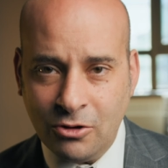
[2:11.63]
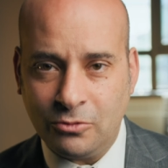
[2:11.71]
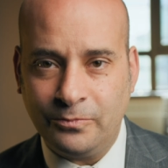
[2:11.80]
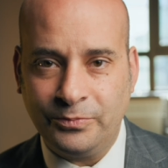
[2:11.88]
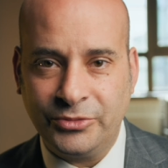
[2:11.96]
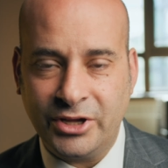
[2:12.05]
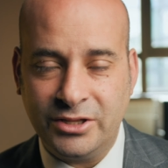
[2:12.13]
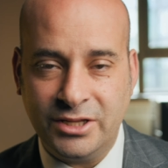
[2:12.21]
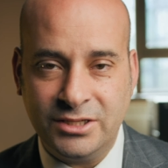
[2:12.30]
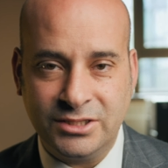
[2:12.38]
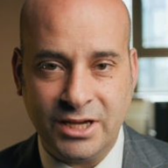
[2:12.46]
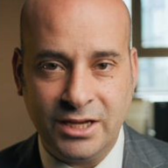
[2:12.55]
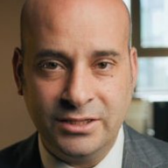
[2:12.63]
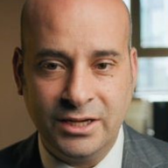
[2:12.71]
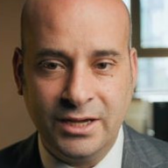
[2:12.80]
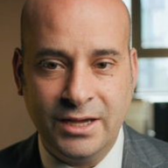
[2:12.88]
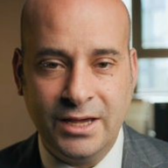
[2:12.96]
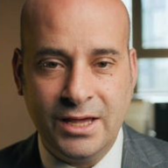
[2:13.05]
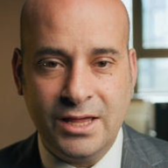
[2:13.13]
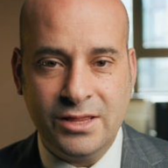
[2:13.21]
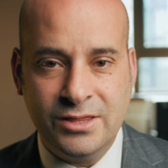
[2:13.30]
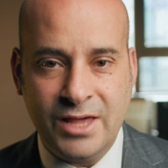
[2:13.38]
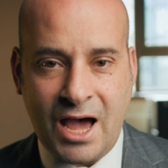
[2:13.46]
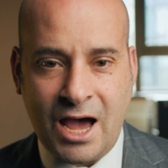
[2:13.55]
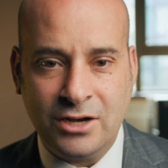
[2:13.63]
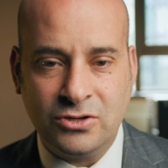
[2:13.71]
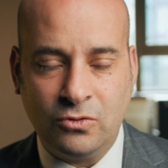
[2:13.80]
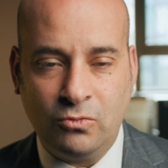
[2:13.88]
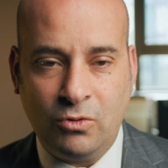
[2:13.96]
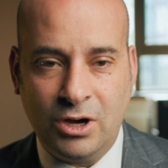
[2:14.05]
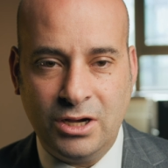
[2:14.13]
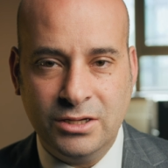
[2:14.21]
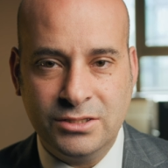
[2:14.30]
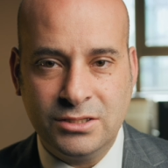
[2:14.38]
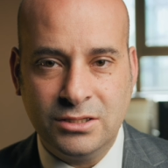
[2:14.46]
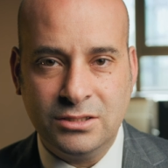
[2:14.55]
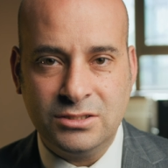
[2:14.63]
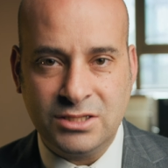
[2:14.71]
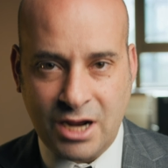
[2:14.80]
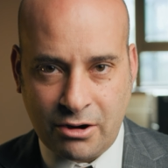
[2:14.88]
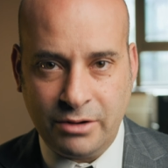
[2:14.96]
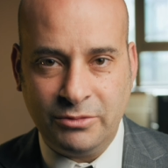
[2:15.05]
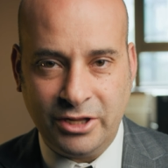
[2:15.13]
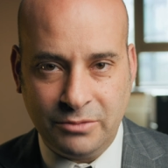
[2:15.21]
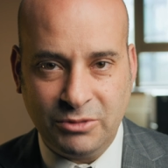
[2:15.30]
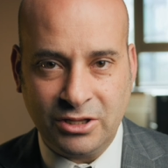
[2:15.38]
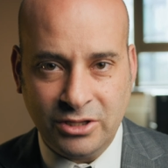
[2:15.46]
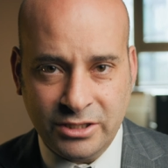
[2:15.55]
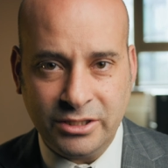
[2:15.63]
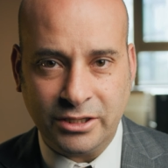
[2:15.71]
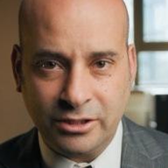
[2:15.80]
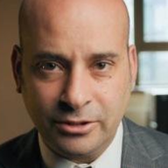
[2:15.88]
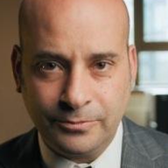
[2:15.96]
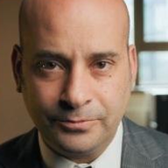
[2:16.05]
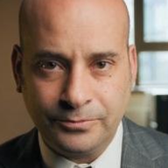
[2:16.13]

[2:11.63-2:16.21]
"No." And they said, "That was Terry Lynn McClintic.